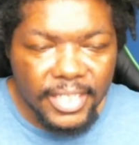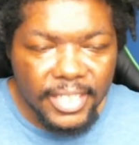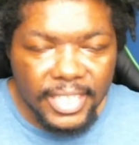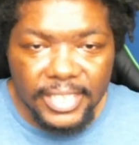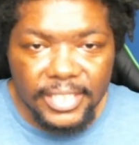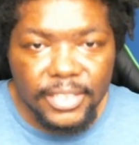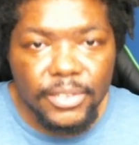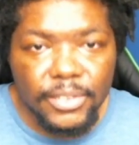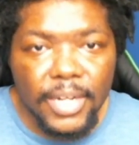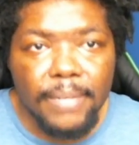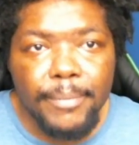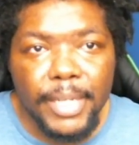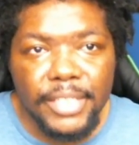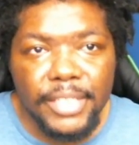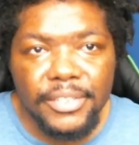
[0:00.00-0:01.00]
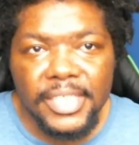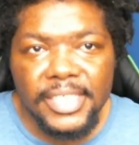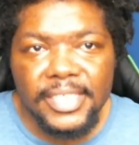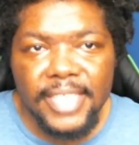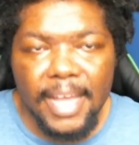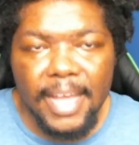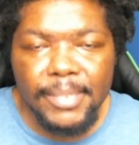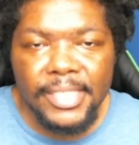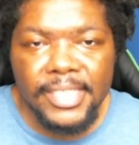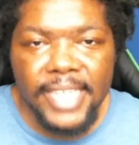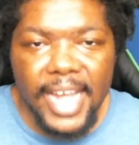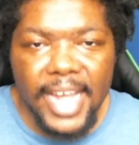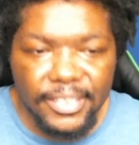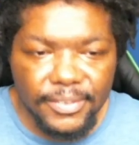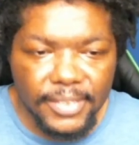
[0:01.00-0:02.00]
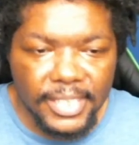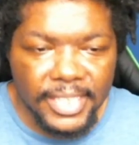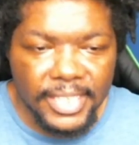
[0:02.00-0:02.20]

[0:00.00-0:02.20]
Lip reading: because he's trying to make sure this happens naturally,